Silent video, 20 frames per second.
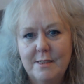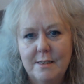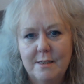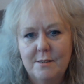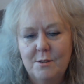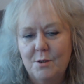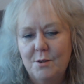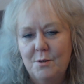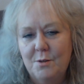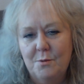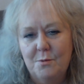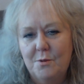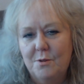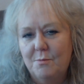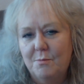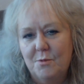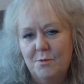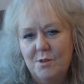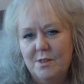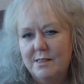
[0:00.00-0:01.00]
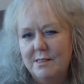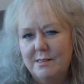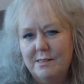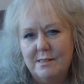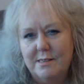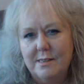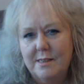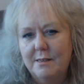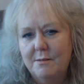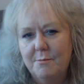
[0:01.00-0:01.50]
I don't know what more to
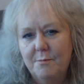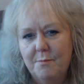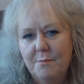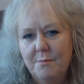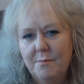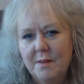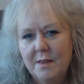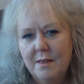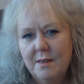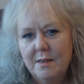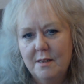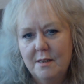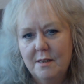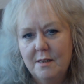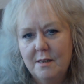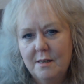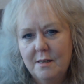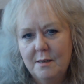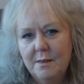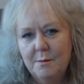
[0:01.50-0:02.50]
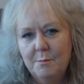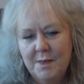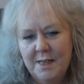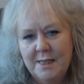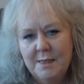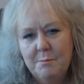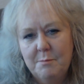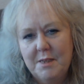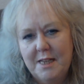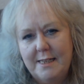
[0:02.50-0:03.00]
say.
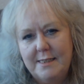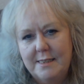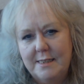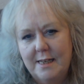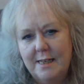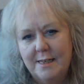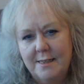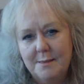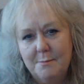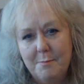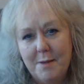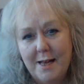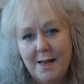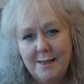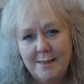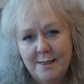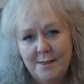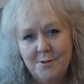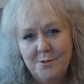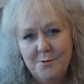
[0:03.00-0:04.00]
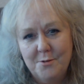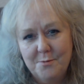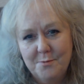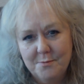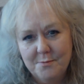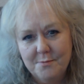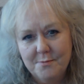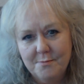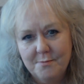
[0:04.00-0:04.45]
Many blessings. Bye now.